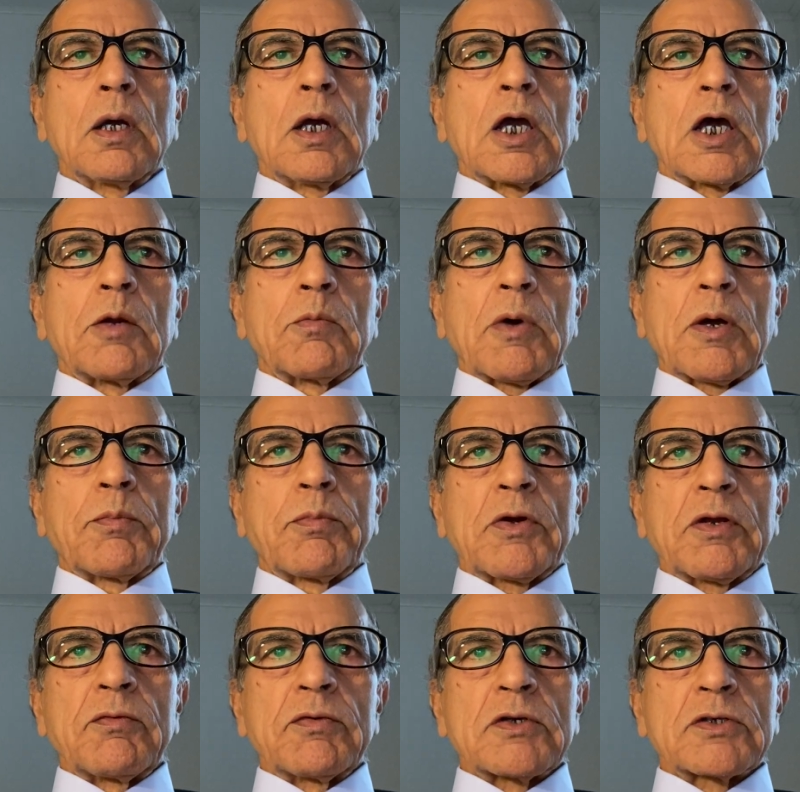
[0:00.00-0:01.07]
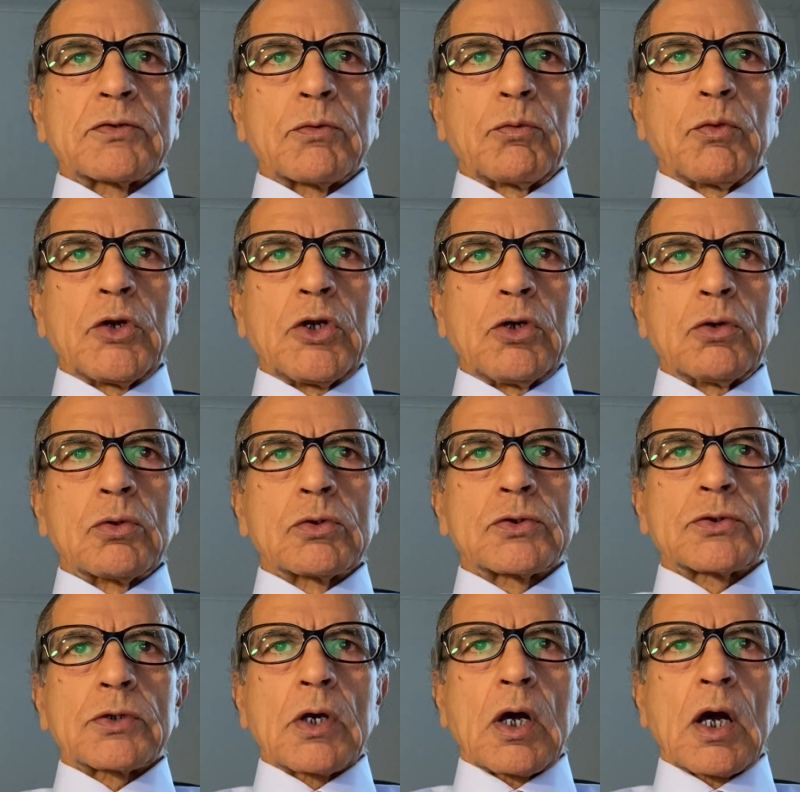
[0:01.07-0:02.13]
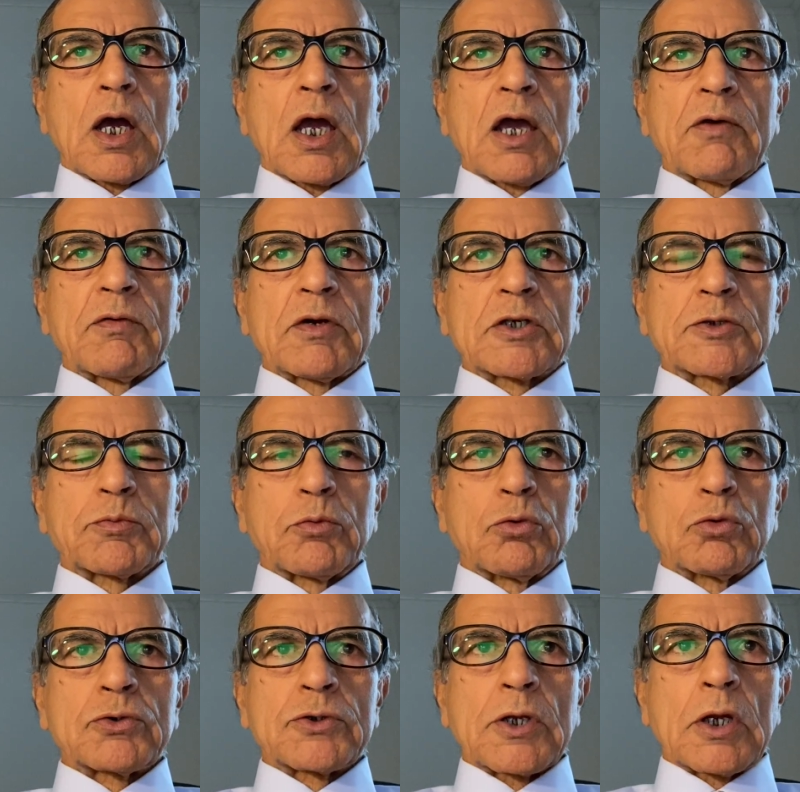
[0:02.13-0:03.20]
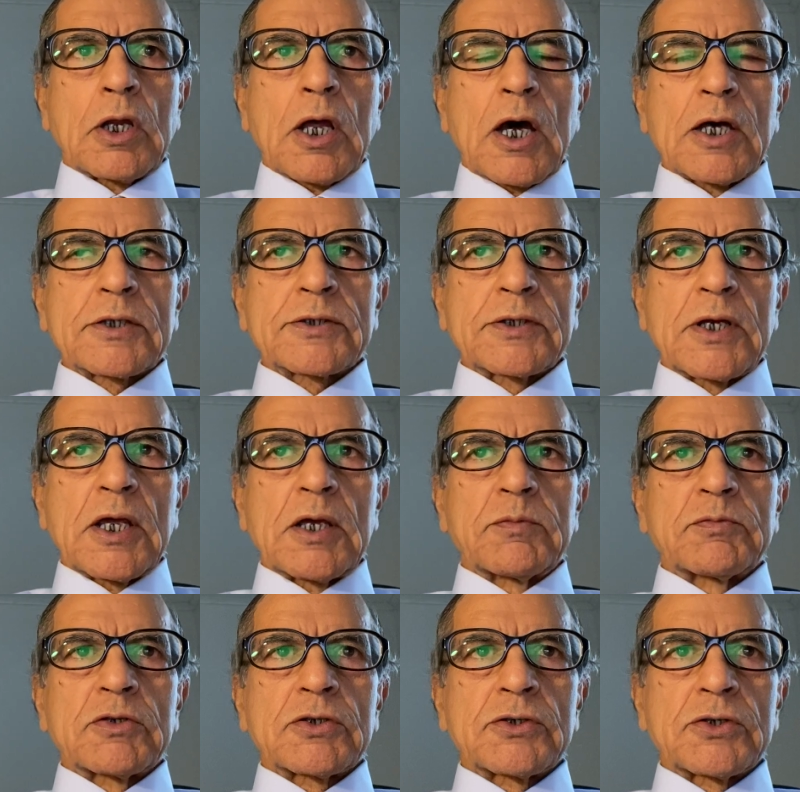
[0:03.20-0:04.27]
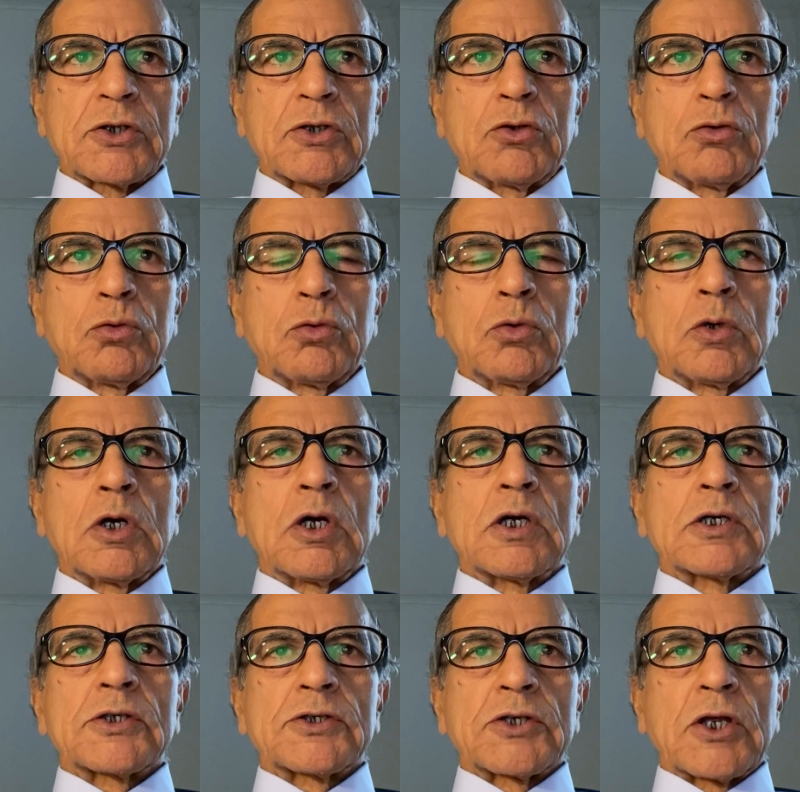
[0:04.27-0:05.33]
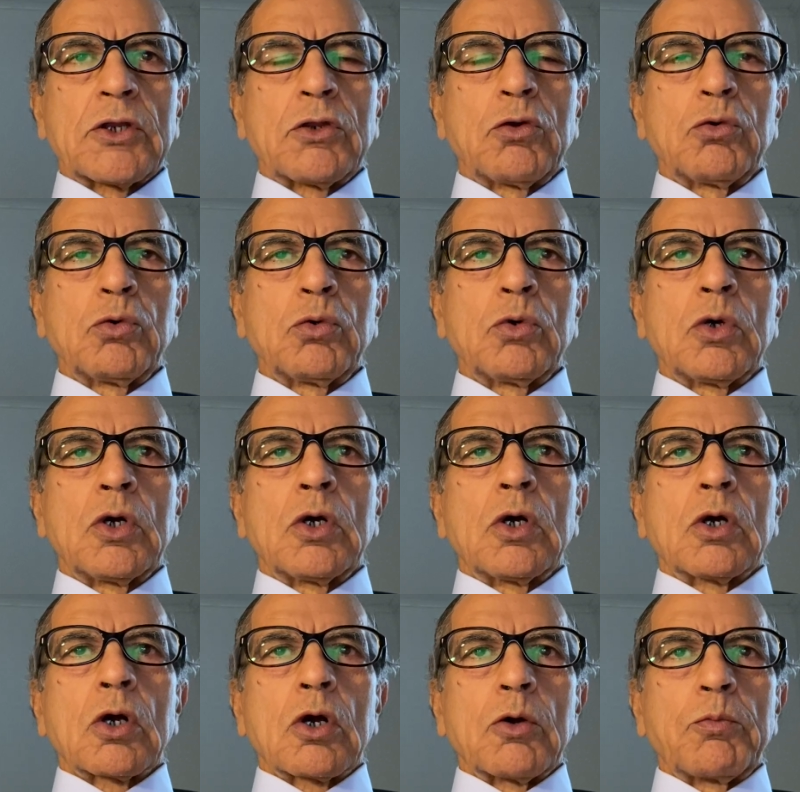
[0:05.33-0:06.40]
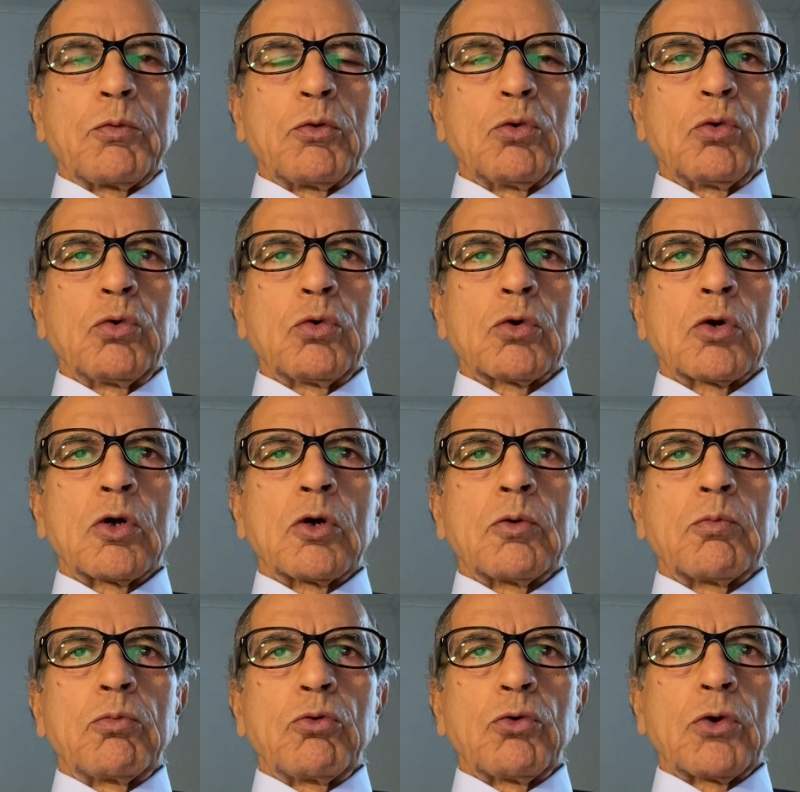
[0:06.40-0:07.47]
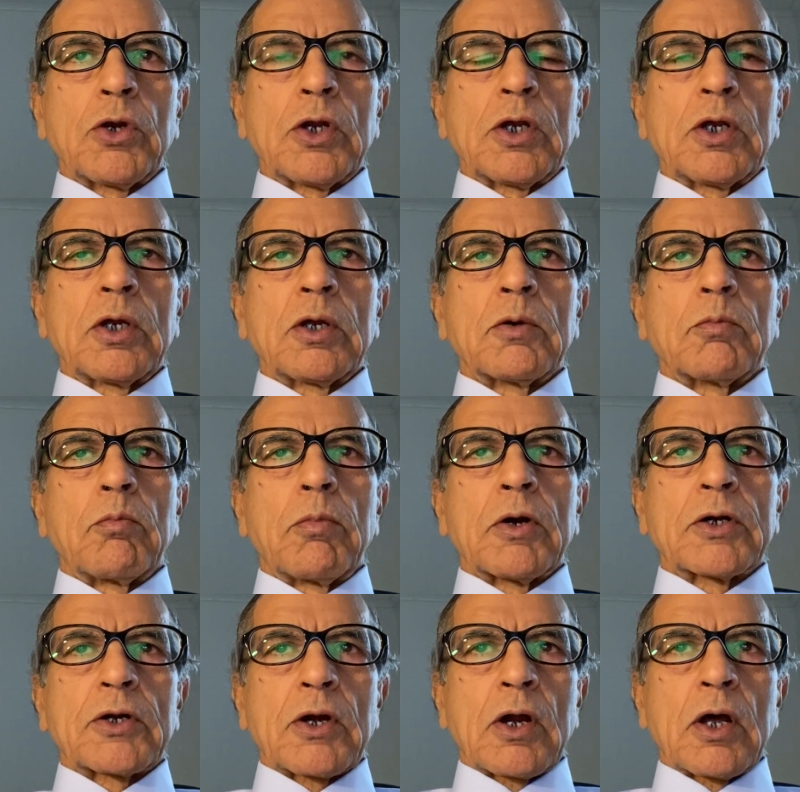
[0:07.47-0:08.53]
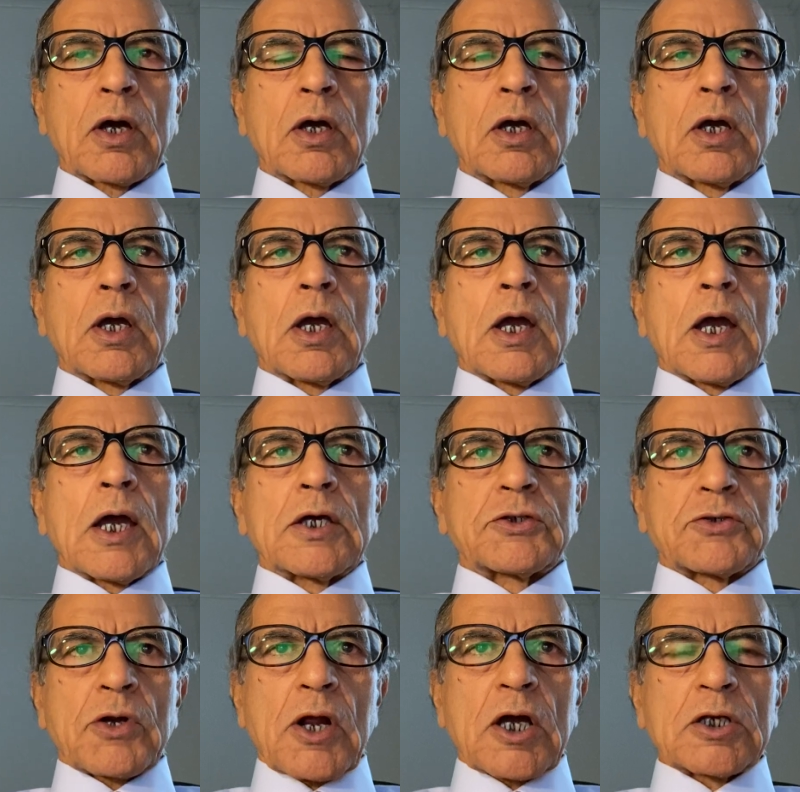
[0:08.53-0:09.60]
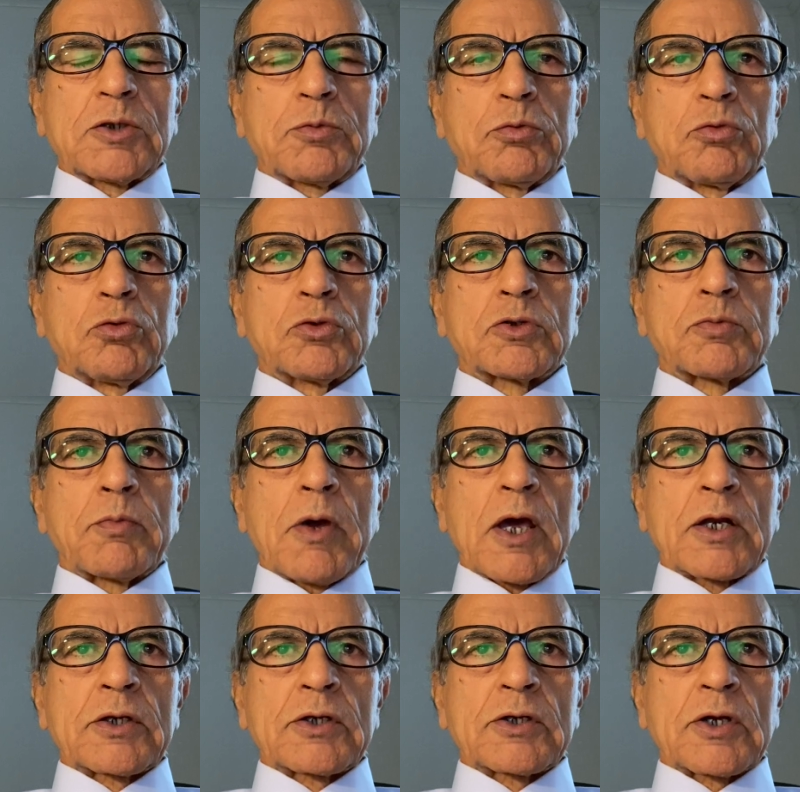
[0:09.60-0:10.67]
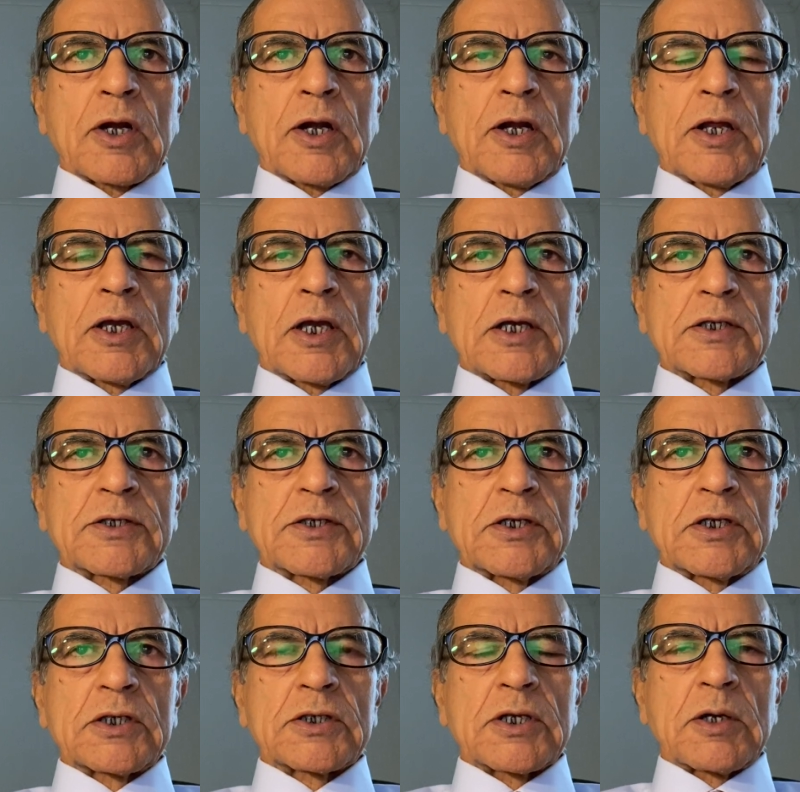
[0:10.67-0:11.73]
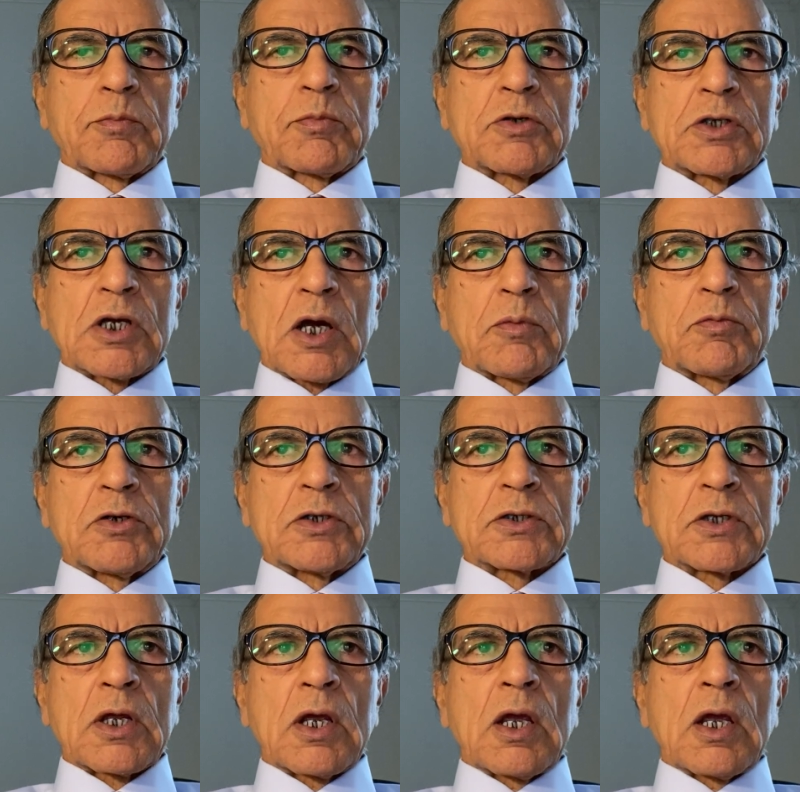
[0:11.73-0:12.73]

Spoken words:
In my previous videos, I have exposed the last names Sidhu, Sandhu, Kapoor, Puri, Batra as Rajputs masquerading as Sikhs and Punjabis,